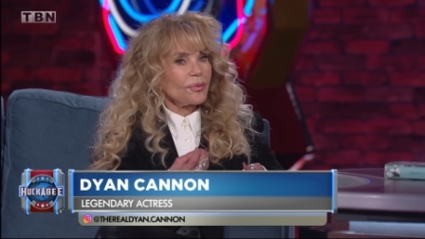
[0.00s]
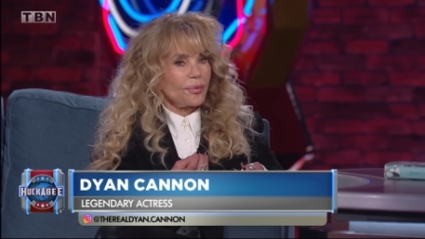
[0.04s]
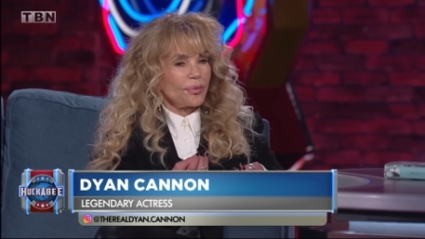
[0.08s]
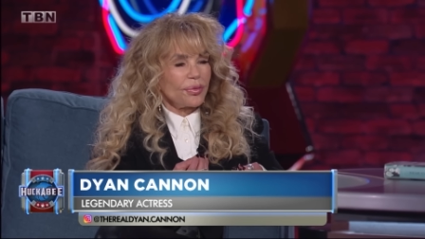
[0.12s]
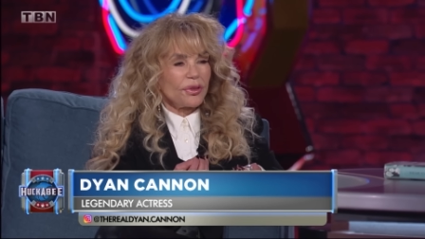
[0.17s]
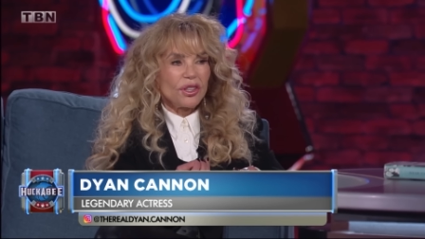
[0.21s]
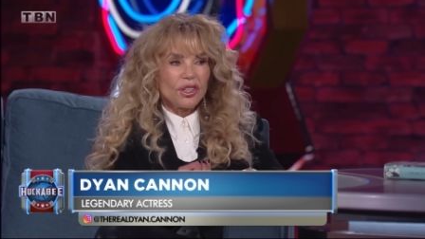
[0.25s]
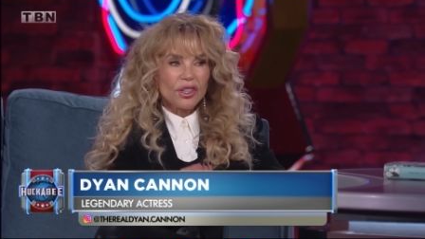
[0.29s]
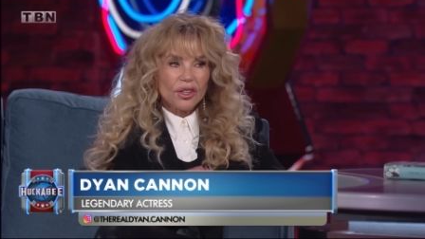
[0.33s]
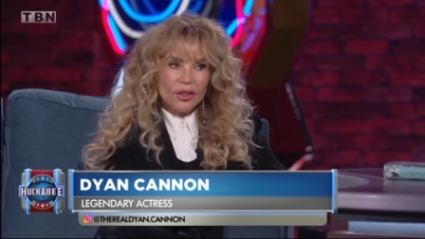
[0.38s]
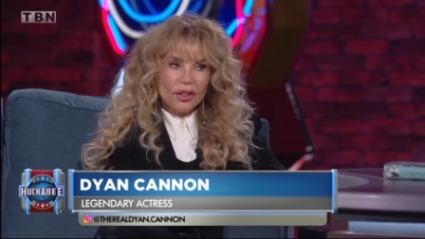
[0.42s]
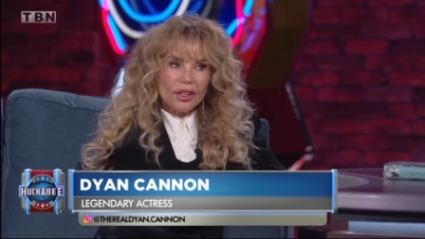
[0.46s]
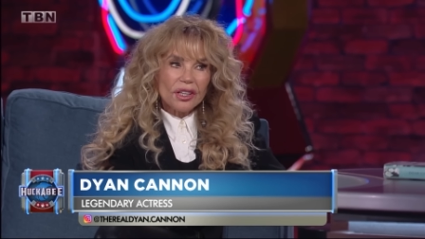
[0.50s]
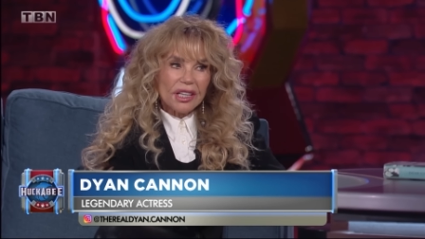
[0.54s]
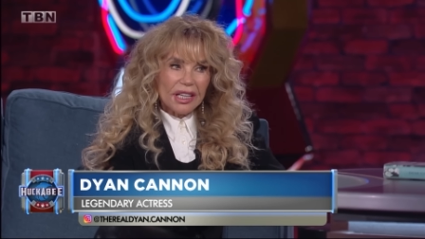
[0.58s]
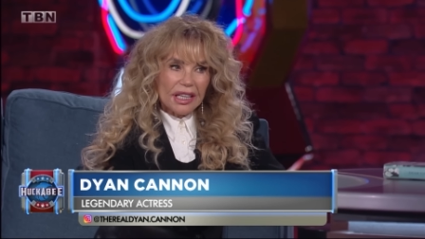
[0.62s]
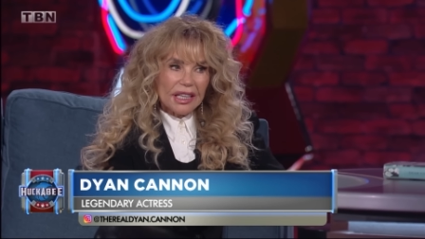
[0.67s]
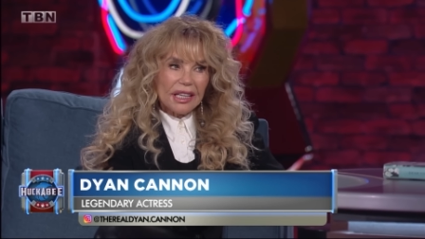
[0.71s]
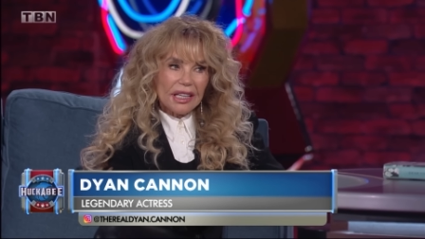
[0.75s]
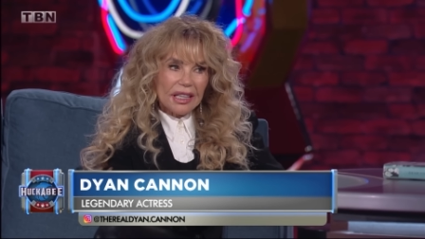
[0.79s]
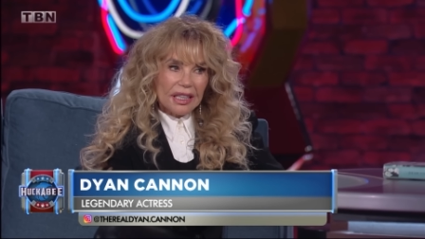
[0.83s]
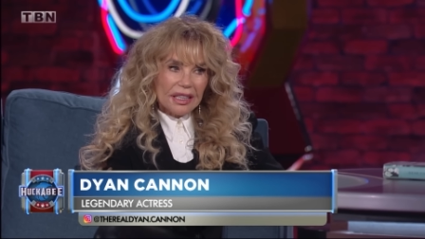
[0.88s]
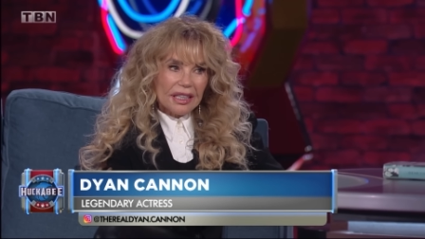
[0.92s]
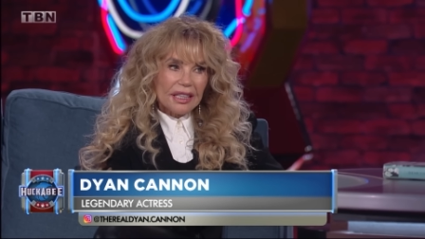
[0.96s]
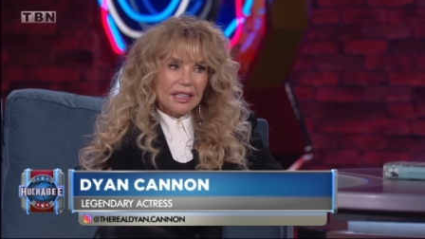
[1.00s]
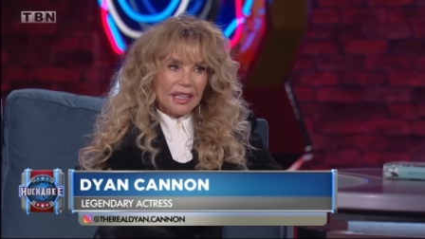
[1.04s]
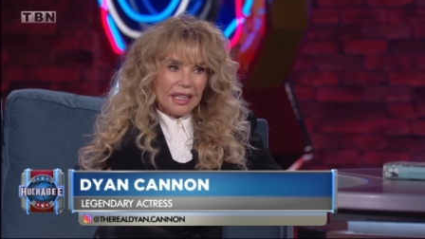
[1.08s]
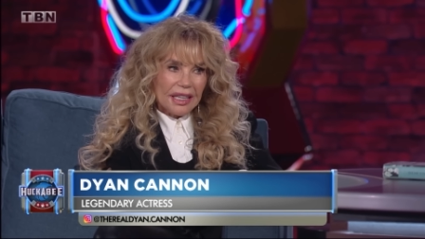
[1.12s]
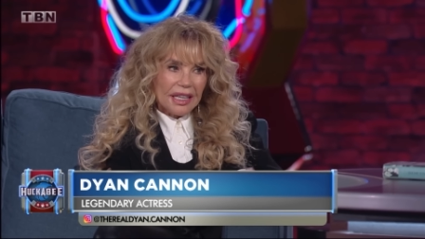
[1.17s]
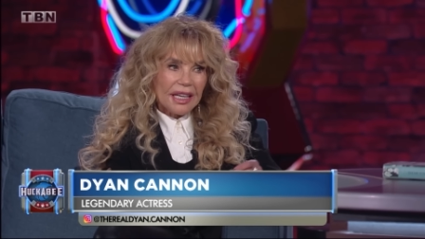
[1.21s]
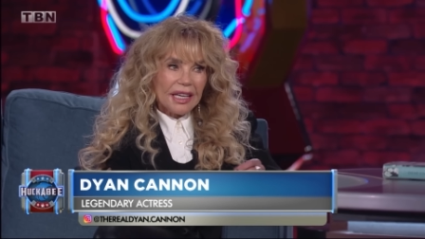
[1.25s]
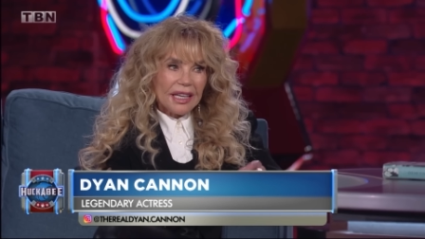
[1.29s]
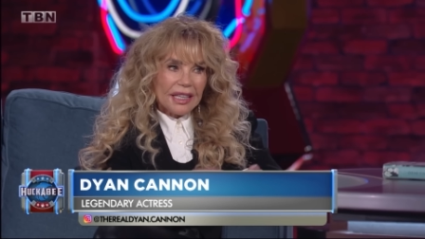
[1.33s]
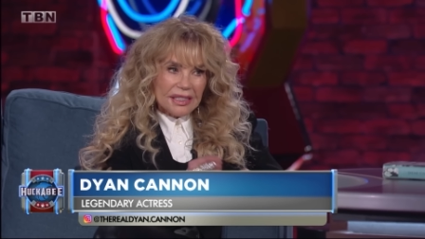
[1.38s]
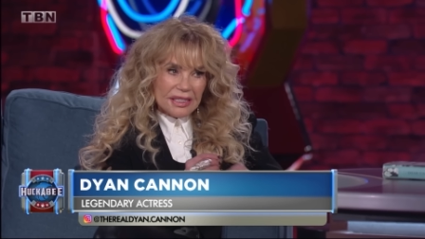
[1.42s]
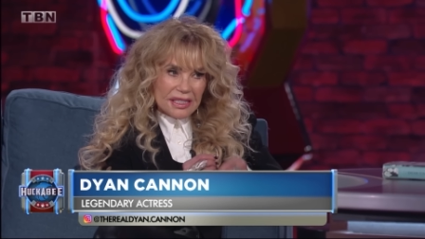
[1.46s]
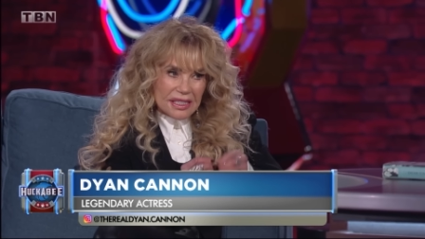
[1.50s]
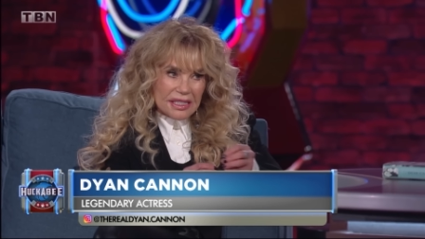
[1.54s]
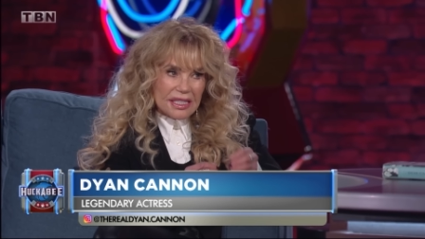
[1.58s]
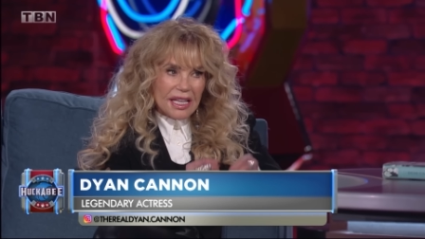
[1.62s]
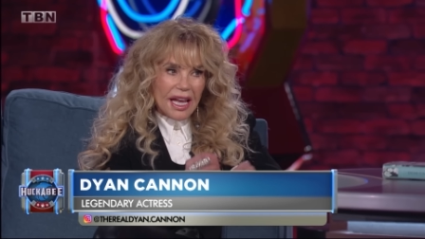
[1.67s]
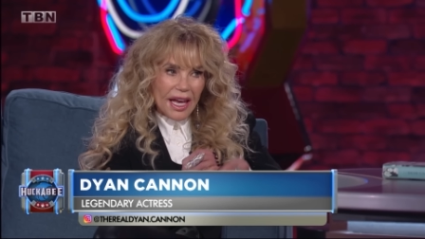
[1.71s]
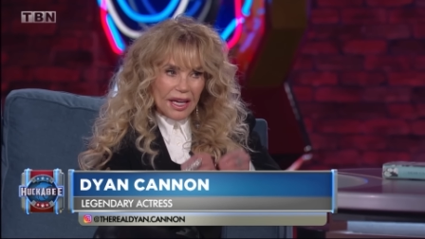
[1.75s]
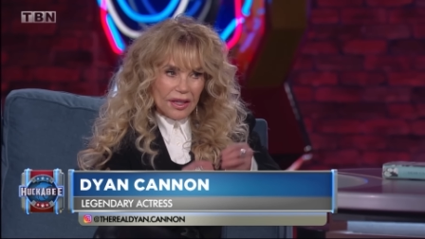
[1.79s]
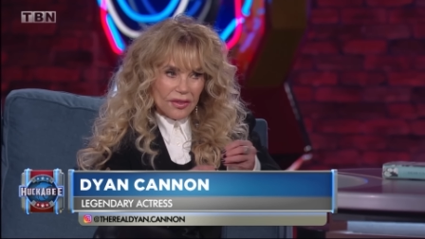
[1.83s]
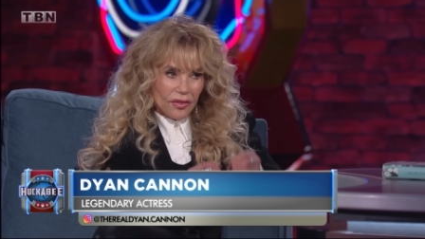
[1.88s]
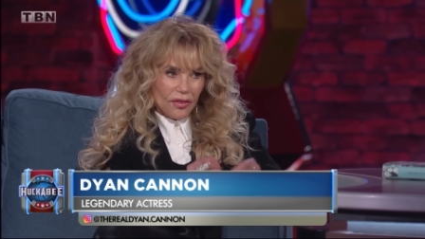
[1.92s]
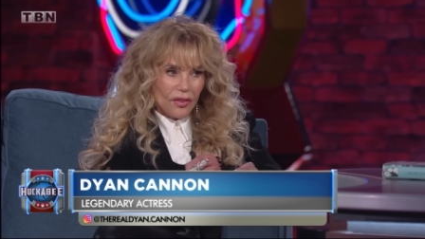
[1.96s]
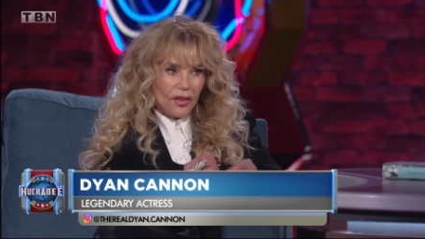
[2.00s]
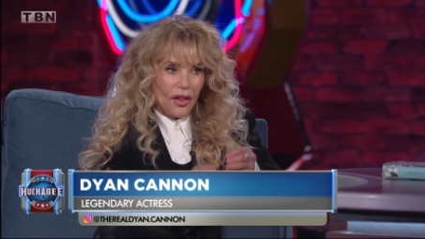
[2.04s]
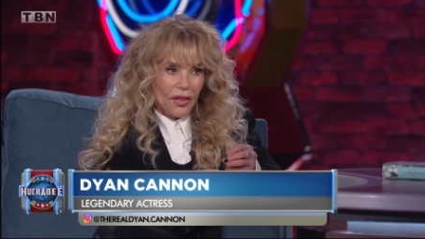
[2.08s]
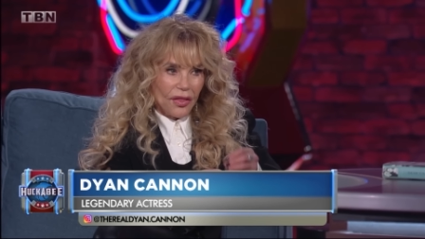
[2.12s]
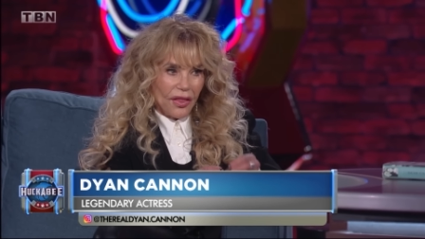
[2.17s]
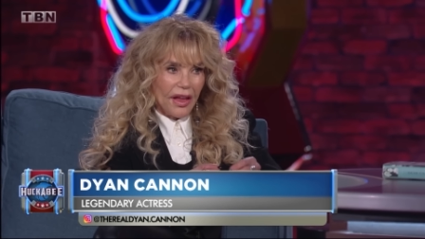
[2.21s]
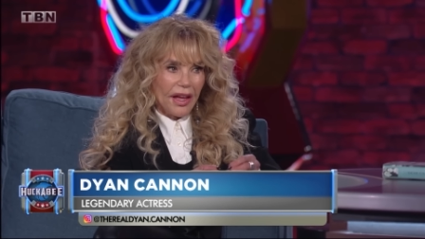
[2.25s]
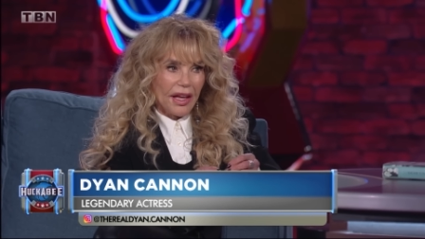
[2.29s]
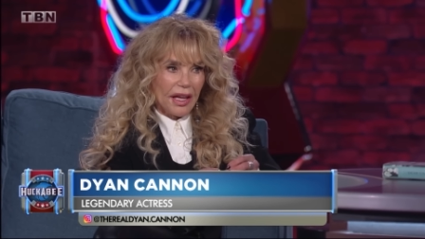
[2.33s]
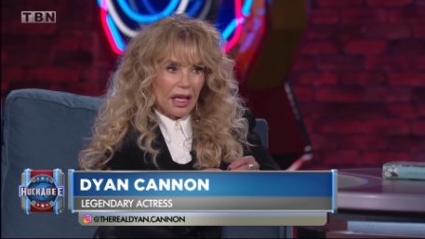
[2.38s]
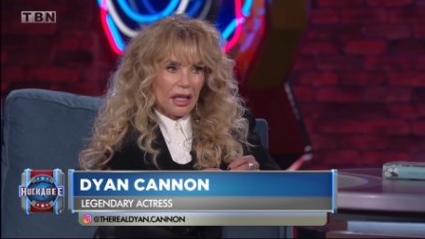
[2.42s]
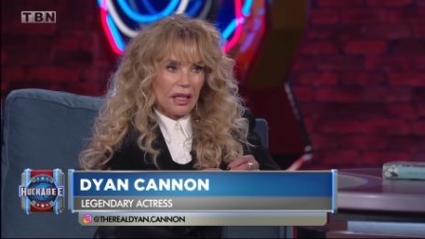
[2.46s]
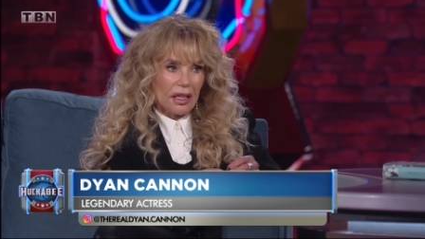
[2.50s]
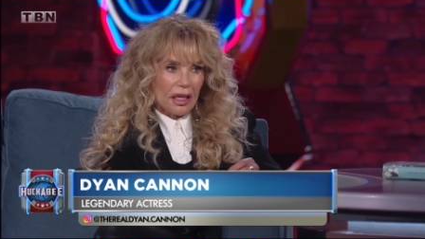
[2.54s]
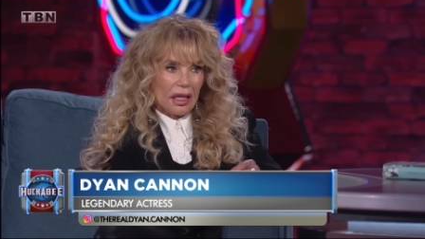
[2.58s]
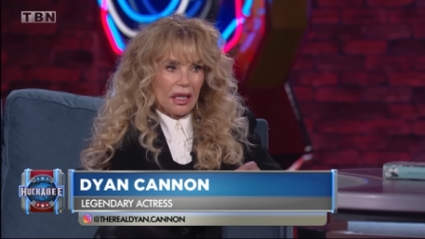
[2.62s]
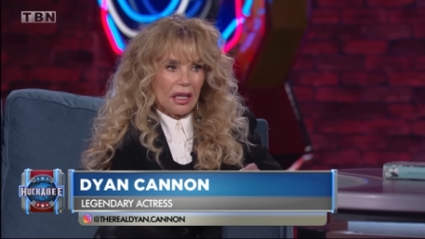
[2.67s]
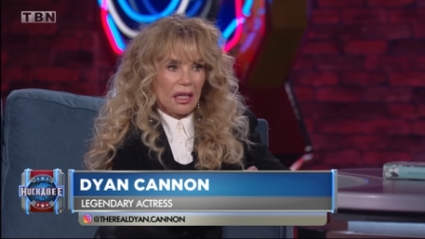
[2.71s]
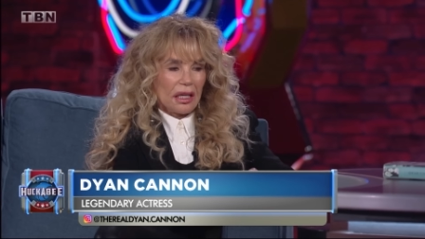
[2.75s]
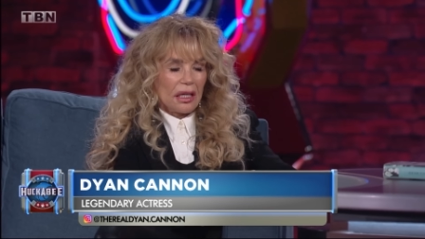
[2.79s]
purity inside of all that,